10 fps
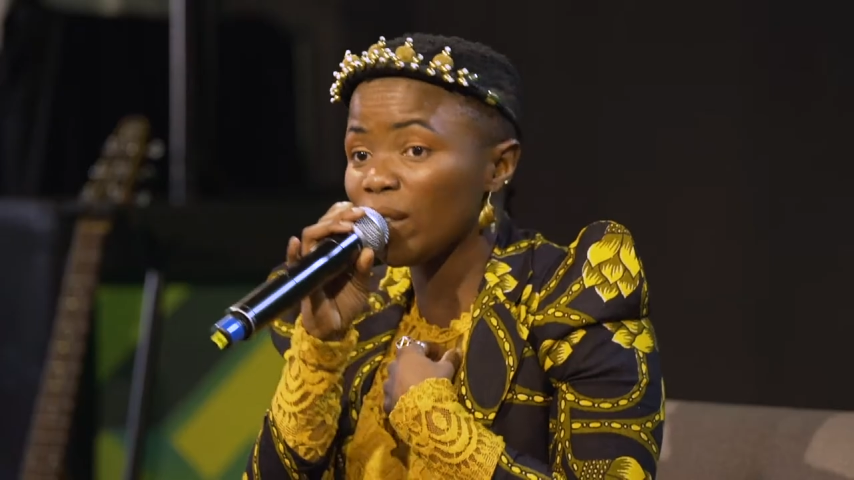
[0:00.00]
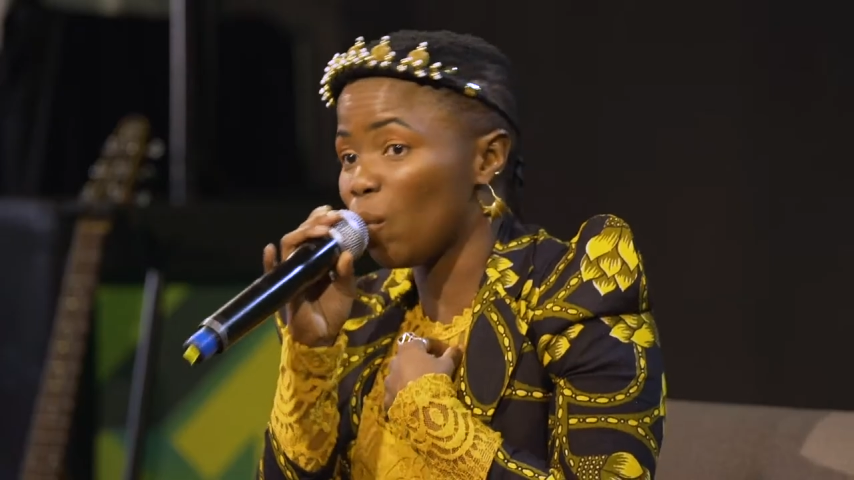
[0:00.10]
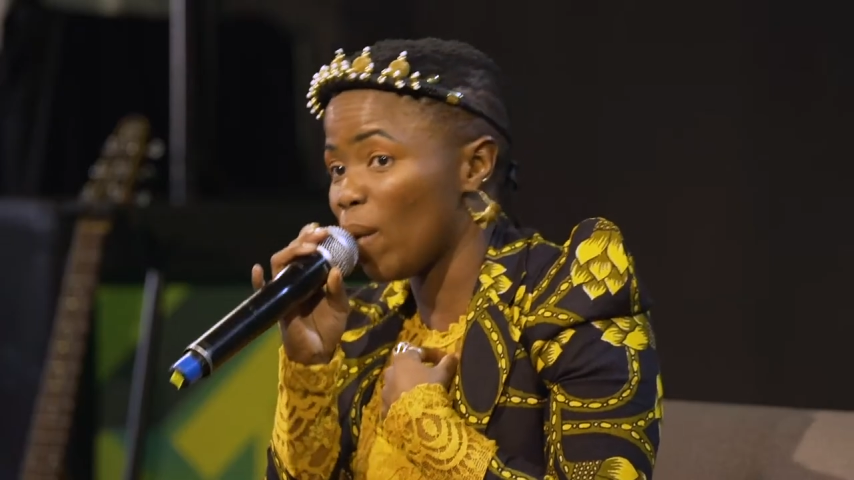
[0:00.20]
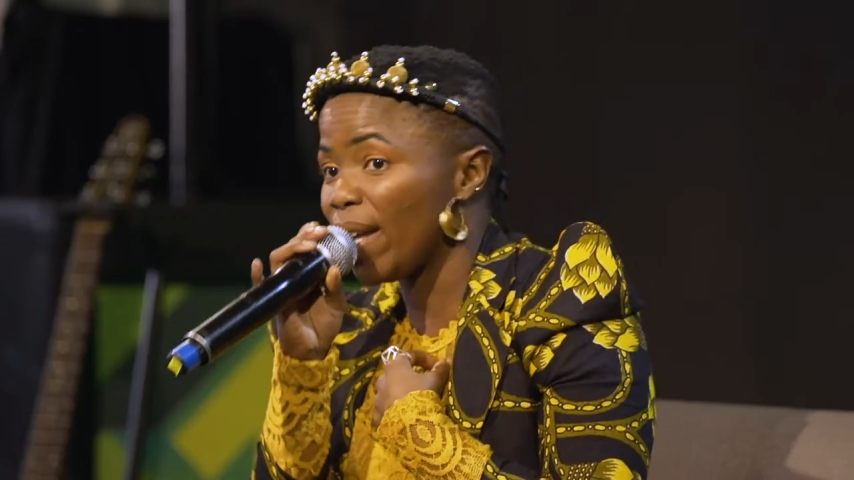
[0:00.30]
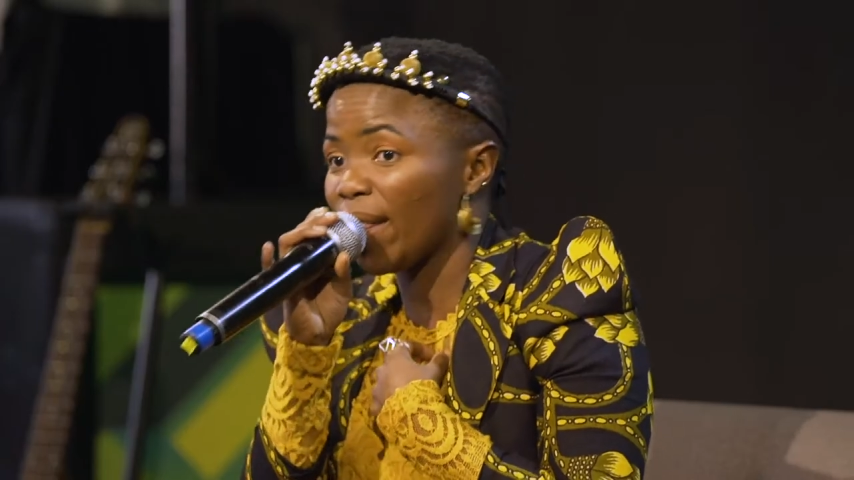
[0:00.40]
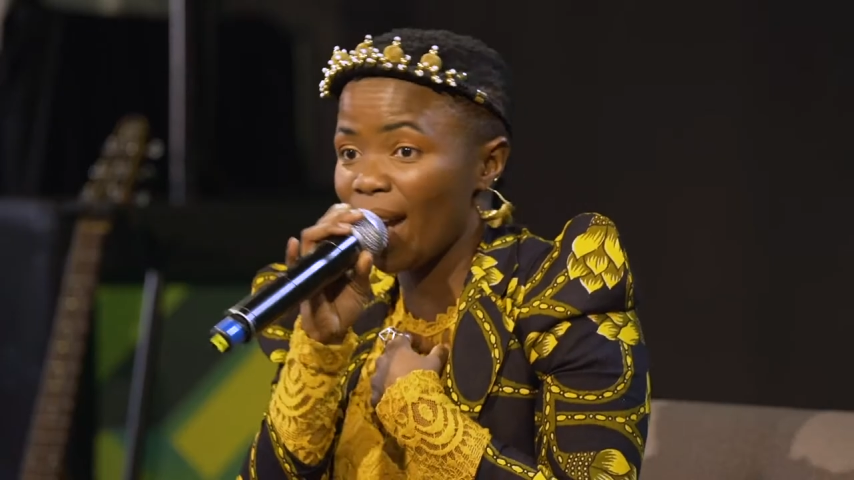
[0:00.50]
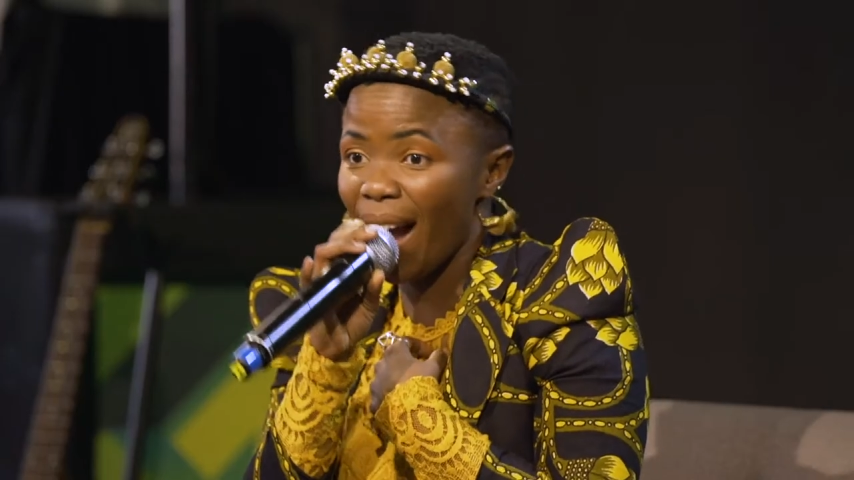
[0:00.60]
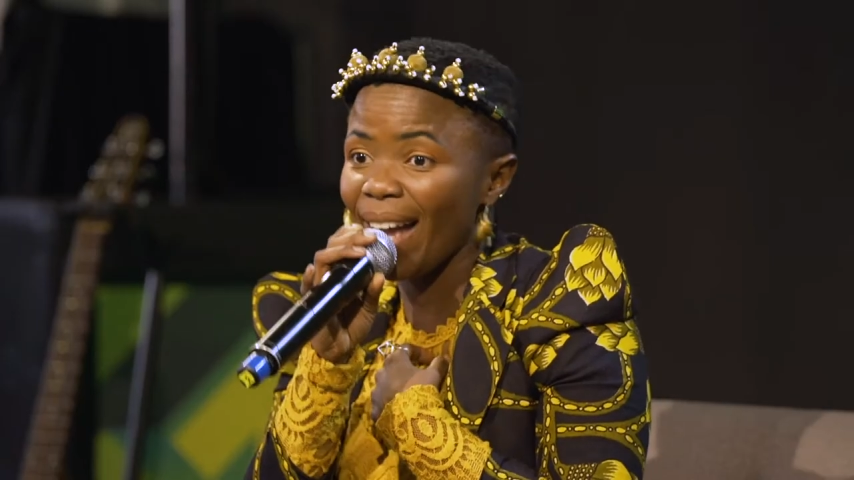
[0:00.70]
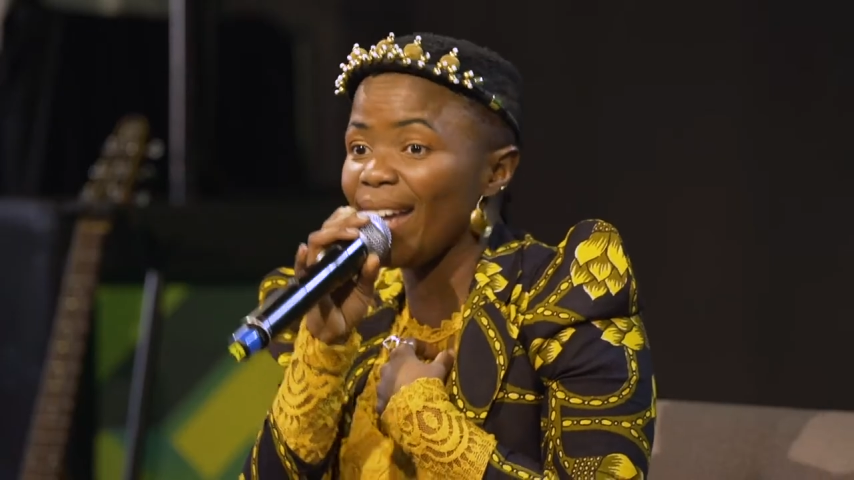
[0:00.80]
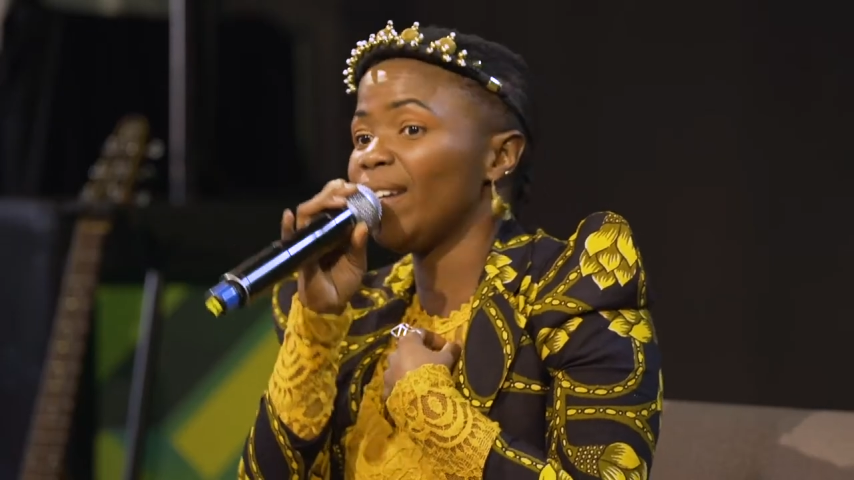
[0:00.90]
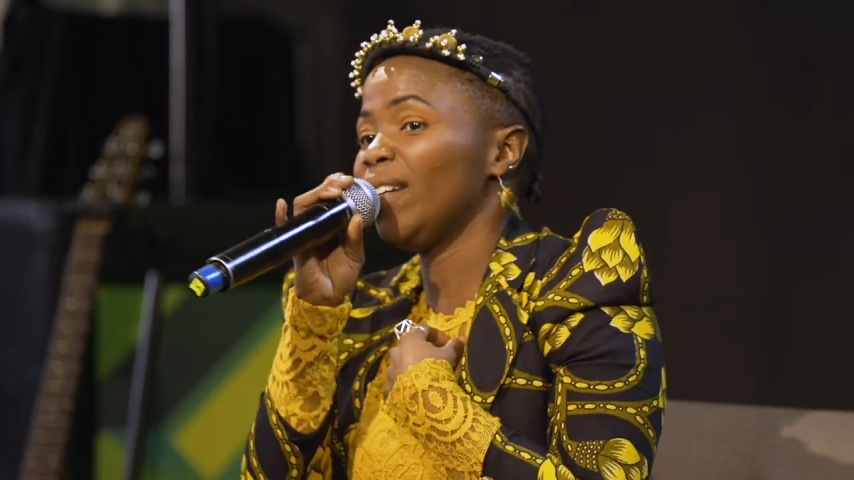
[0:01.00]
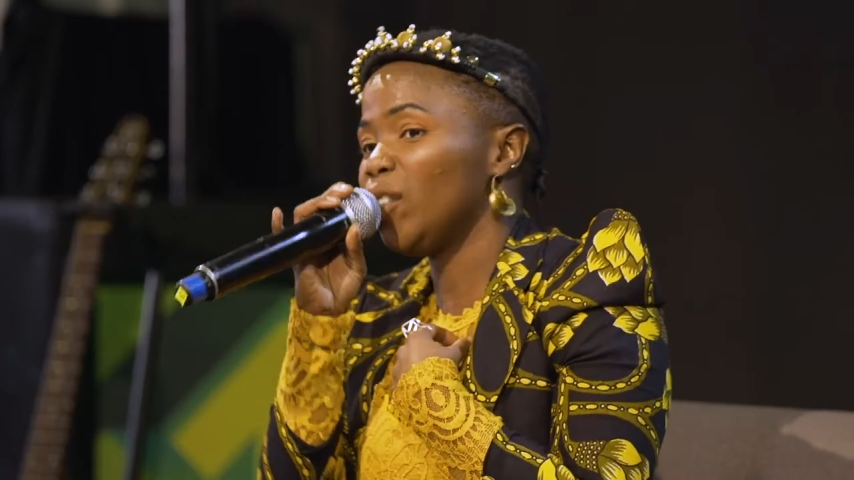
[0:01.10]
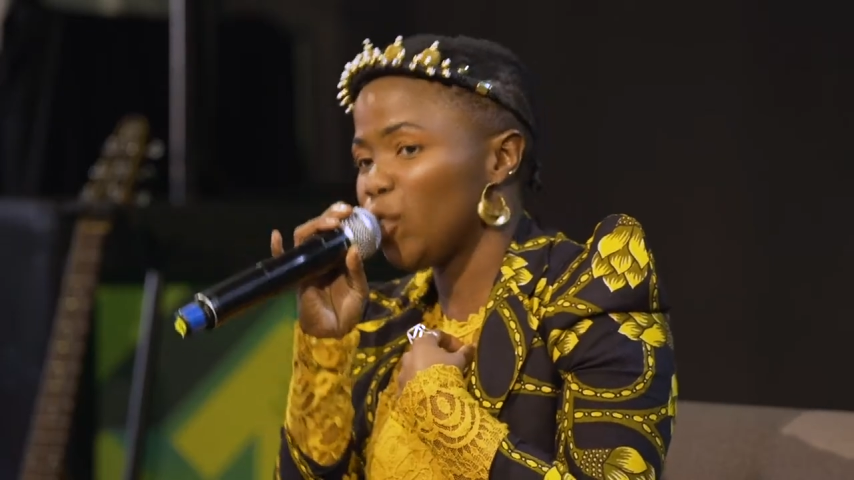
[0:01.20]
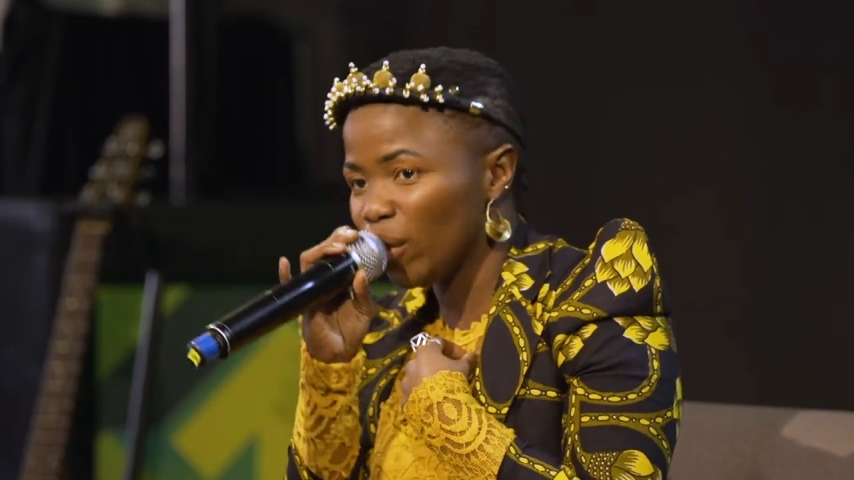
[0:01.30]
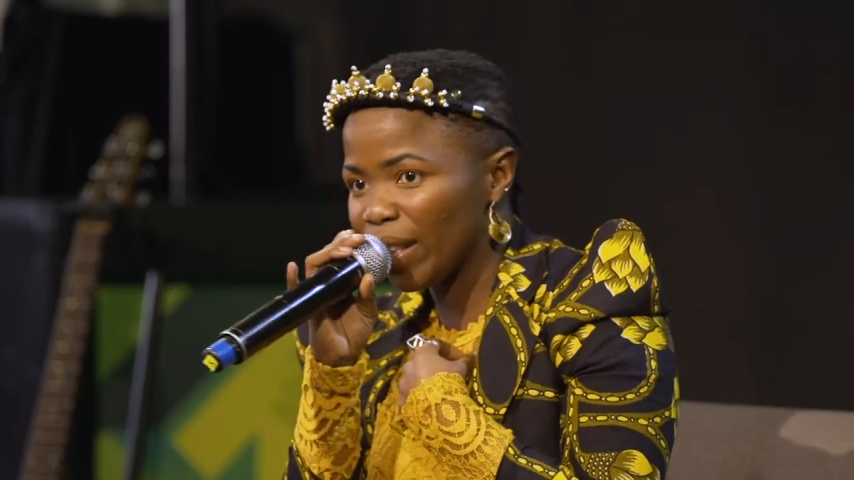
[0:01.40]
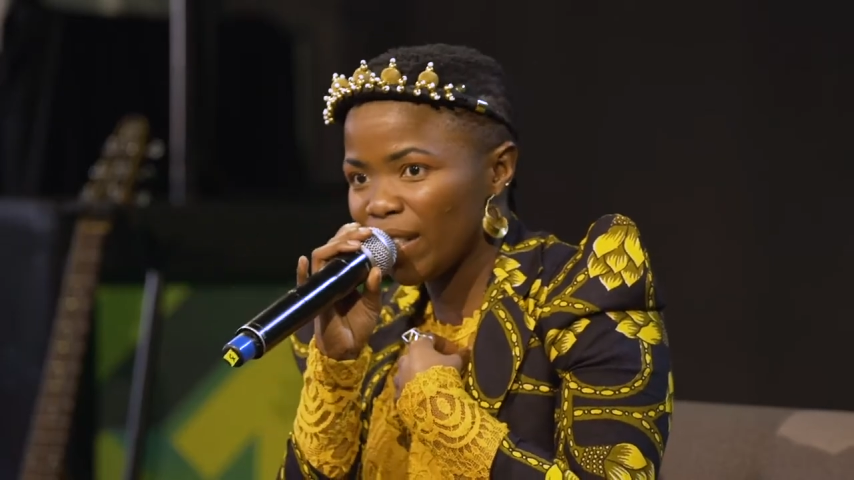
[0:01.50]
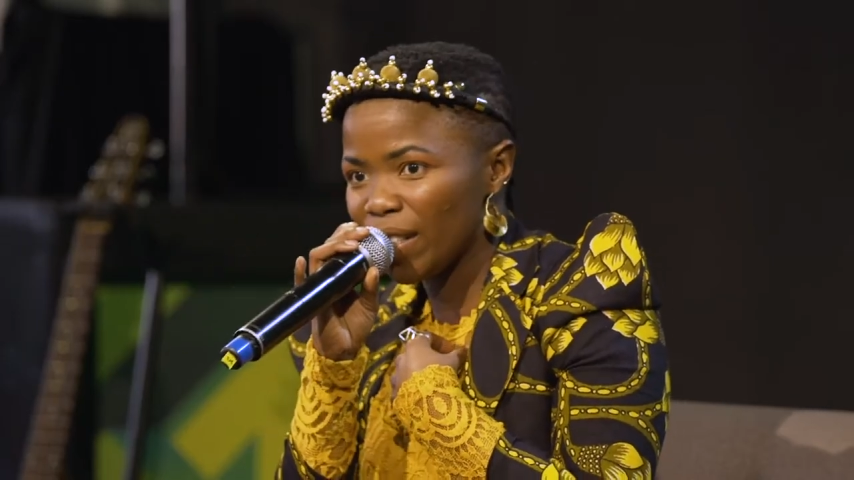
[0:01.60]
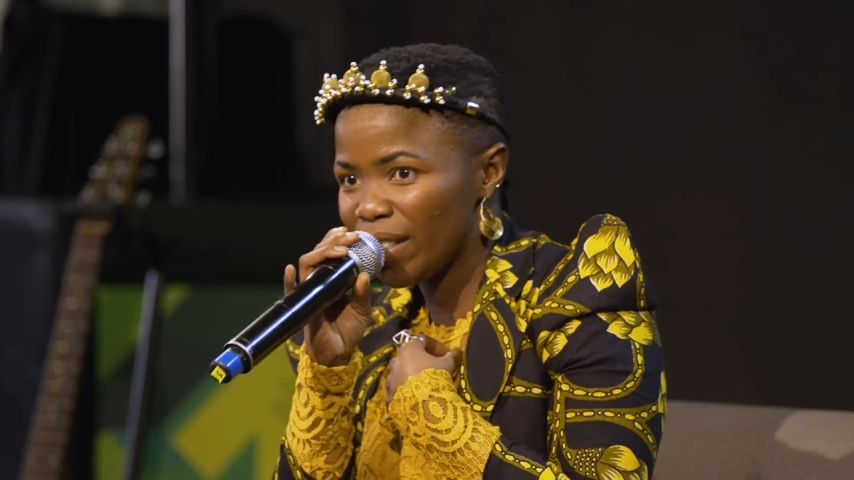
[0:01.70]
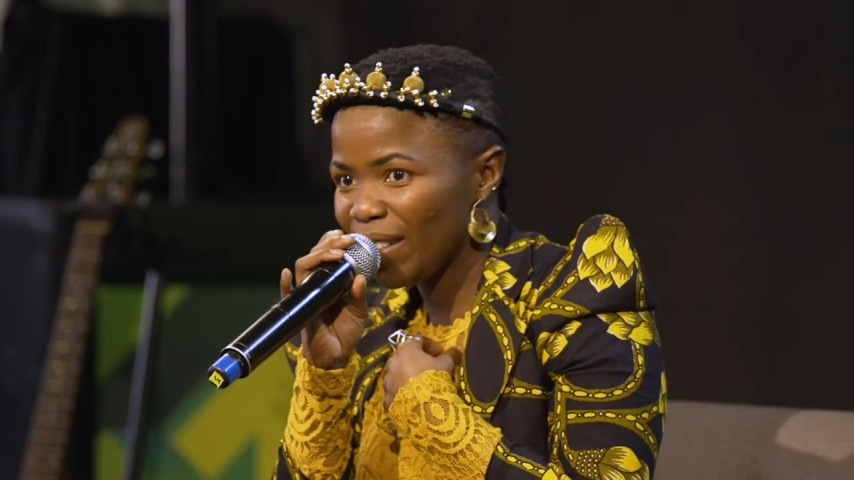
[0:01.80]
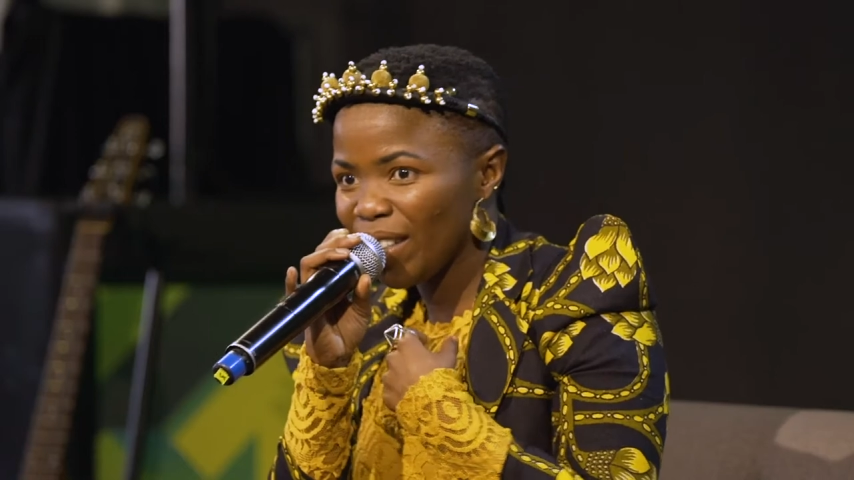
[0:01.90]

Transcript: it the way that I do it.